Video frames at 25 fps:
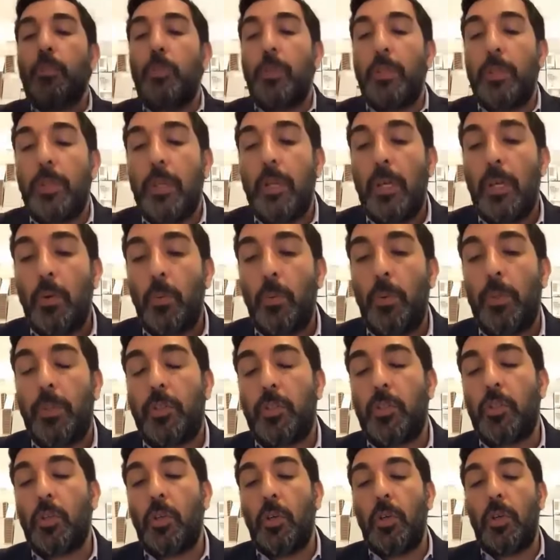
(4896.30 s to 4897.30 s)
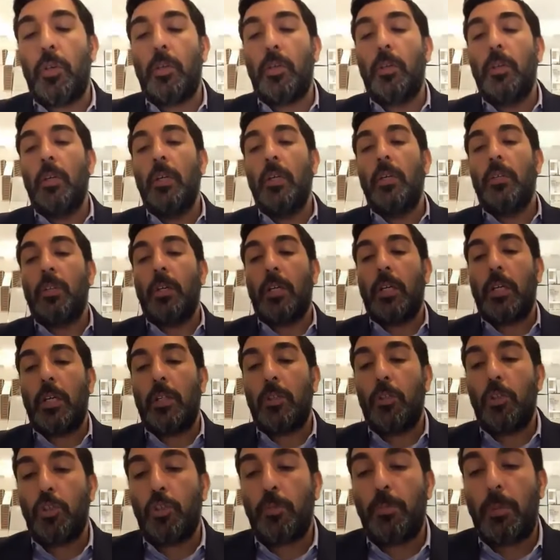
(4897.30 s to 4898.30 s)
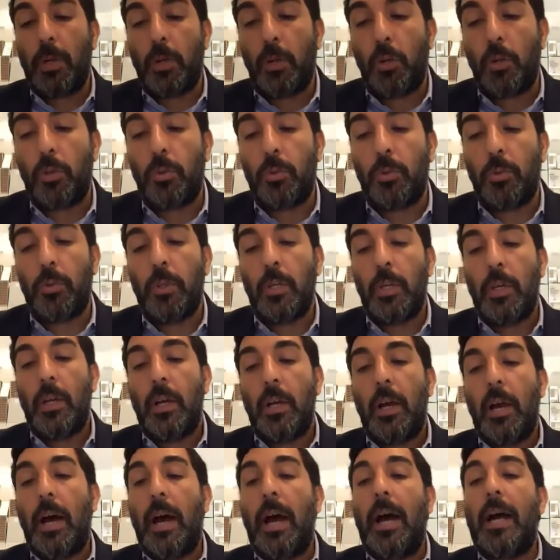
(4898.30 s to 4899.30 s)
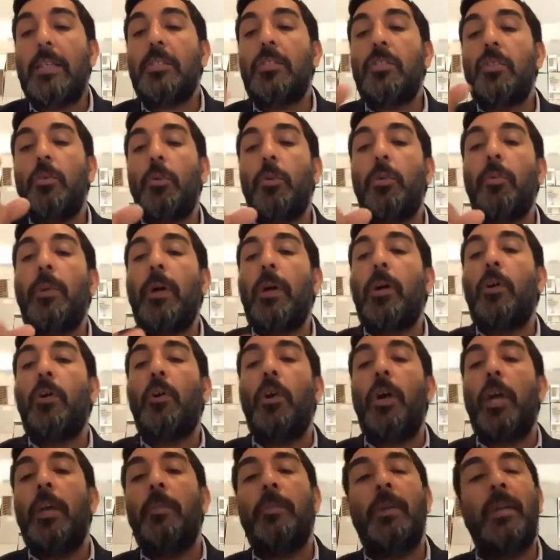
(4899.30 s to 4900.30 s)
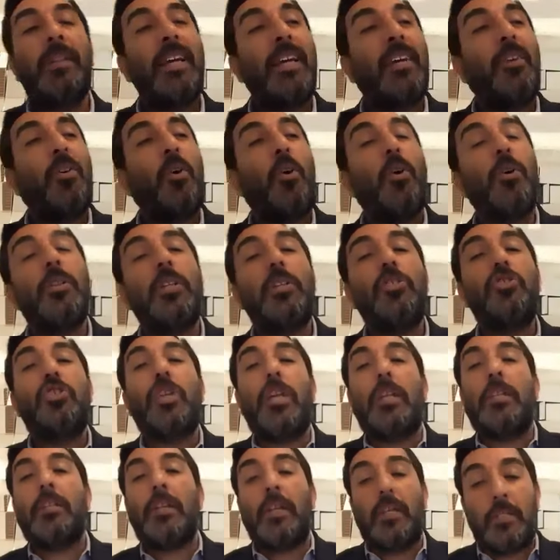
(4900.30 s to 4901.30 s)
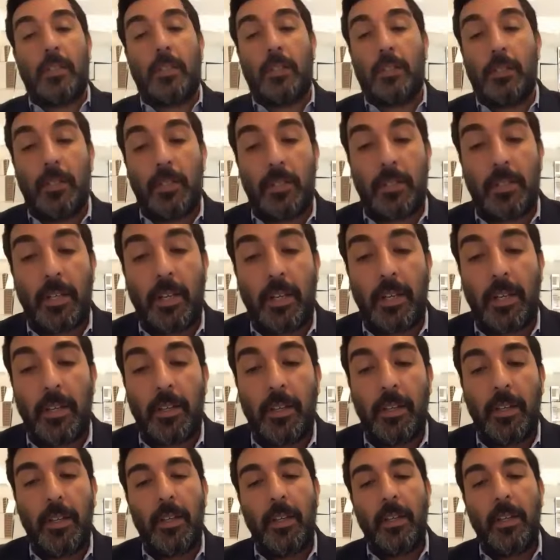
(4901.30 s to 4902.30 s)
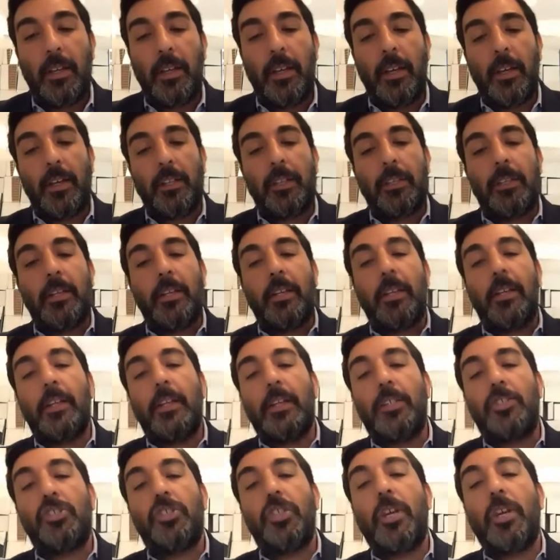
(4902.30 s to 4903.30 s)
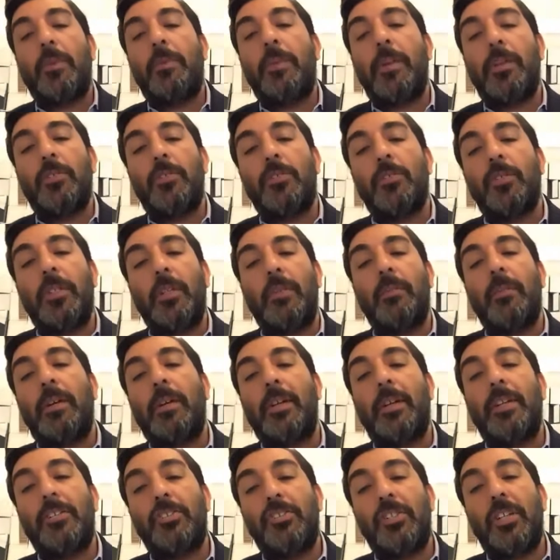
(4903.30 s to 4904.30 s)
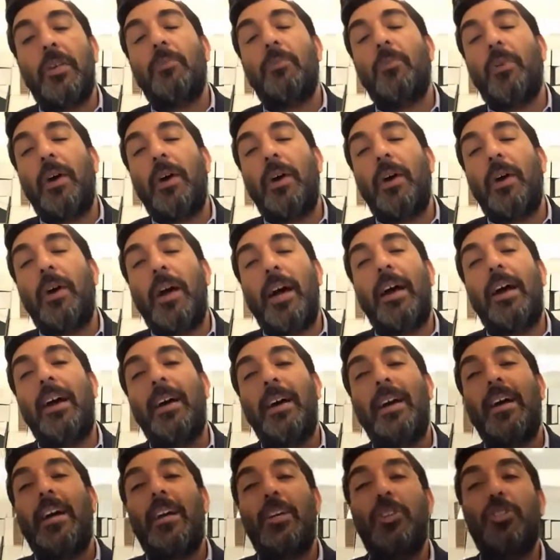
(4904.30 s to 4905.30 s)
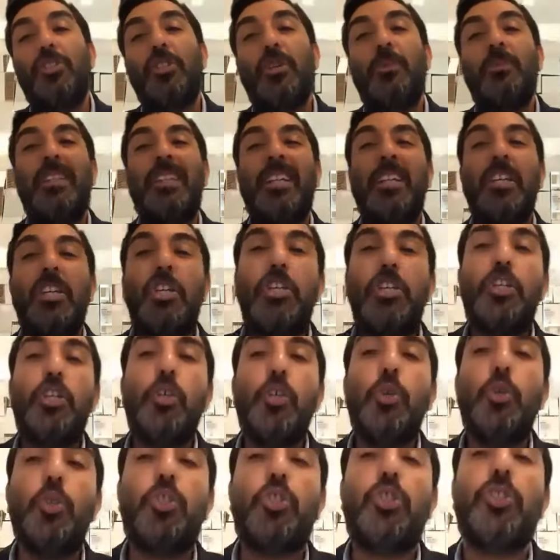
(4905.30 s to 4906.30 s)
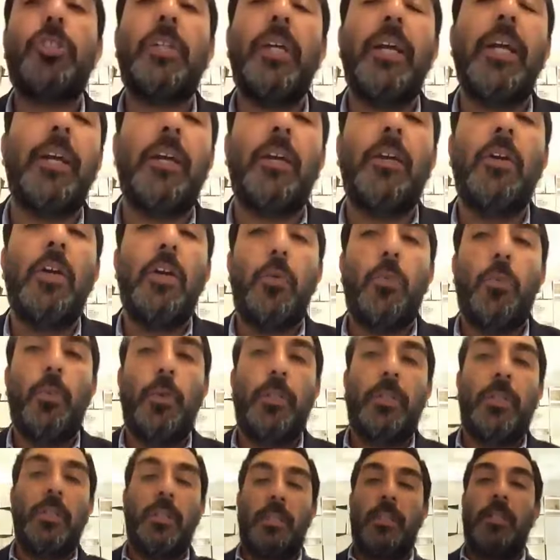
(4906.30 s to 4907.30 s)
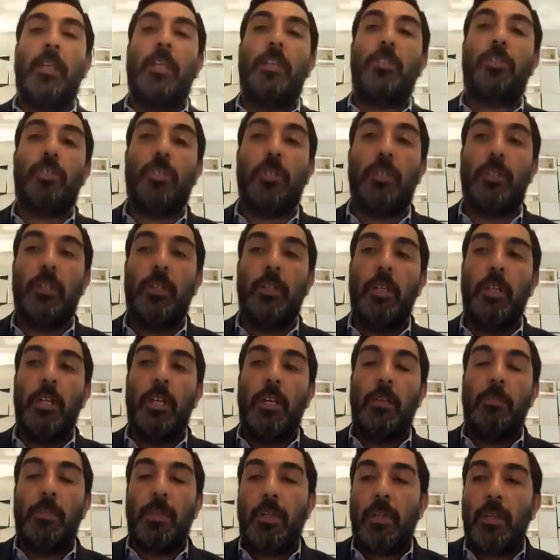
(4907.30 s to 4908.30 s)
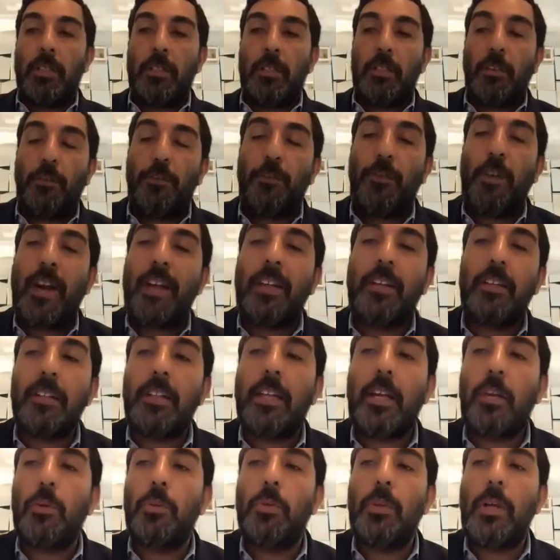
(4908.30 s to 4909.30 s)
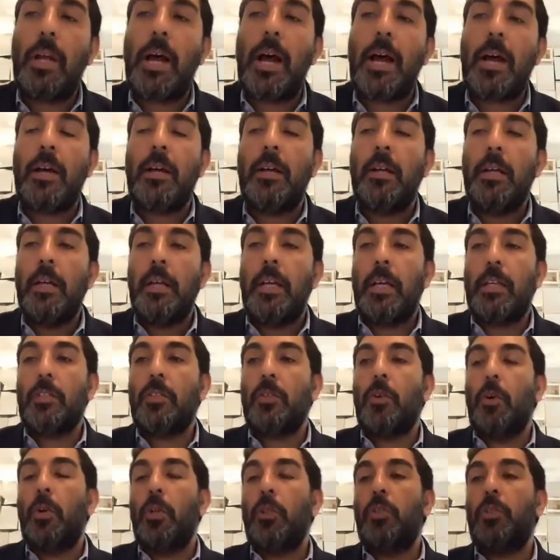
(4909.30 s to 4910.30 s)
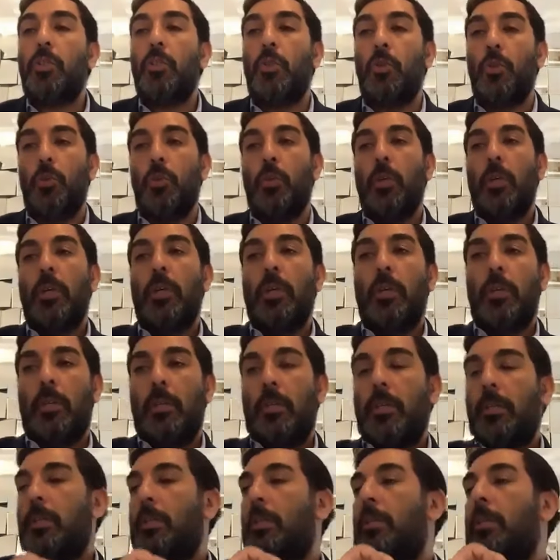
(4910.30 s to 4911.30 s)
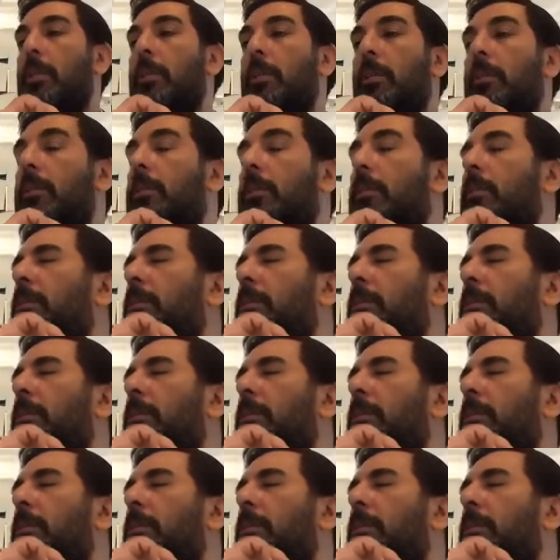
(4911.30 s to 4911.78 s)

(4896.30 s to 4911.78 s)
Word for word: with, with song to Kadosh Baruch Hu. As and then all the Gentiles are going to say, Hashem, Hashem, Hashem did a huge thing with this nation because the final Geulah is going to uh, uh,